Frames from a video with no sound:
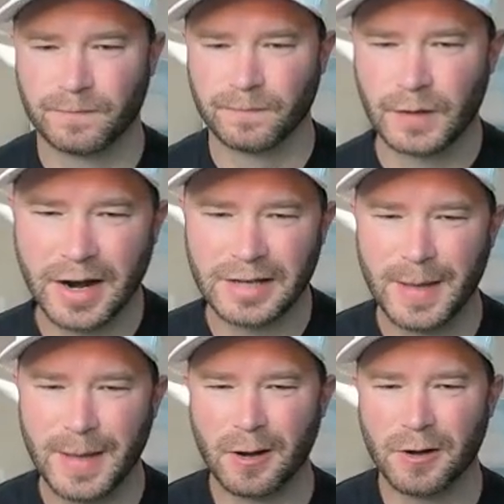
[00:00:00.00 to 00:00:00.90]
All right, guys,
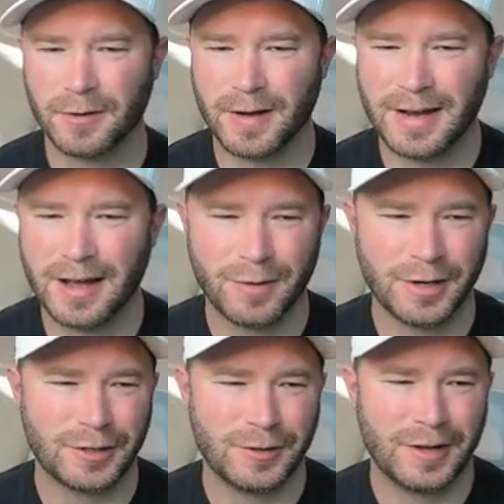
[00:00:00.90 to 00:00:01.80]
back on here right now. I want
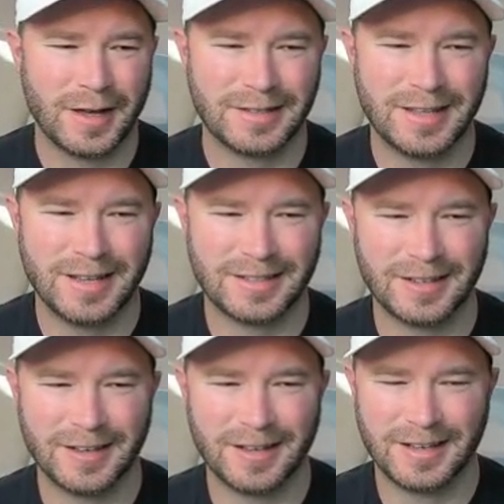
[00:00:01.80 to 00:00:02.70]
to show you guys this,
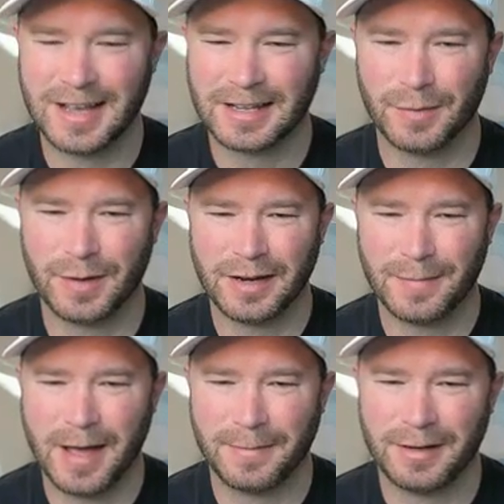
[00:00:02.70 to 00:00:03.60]
exactly what
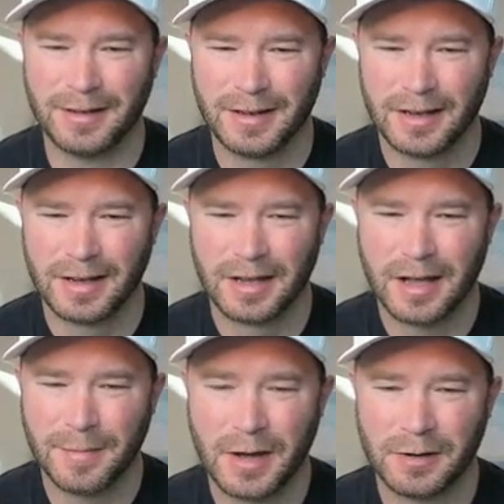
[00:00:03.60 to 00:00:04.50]
ended up happening.
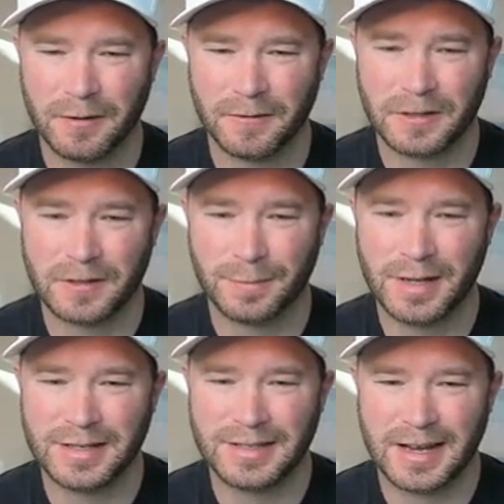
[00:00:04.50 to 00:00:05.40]
Coming down here,
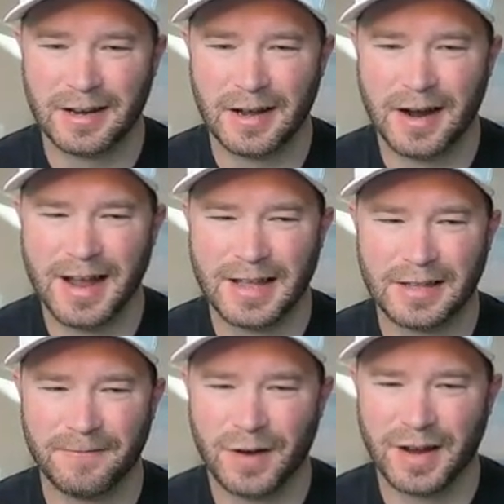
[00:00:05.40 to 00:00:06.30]
split second right at
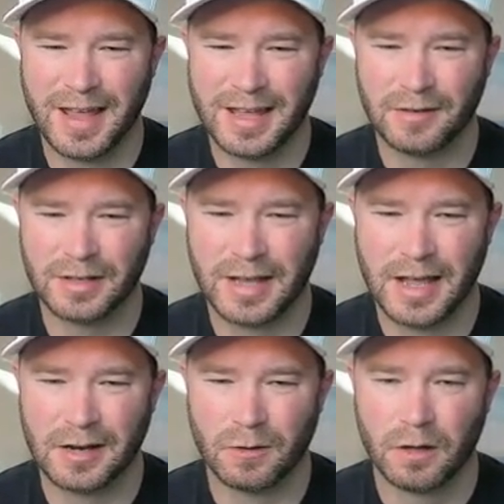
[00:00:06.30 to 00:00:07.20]
the very end of this
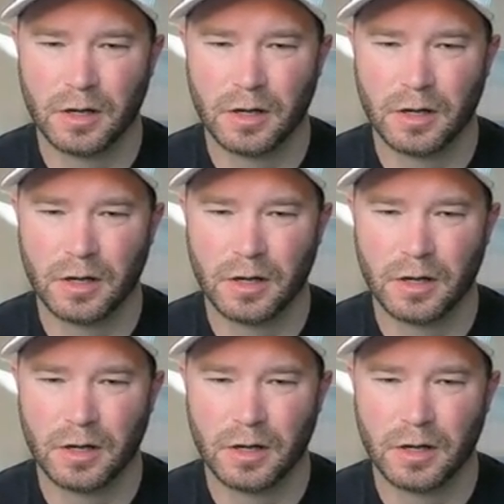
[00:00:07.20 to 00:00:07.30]
candle,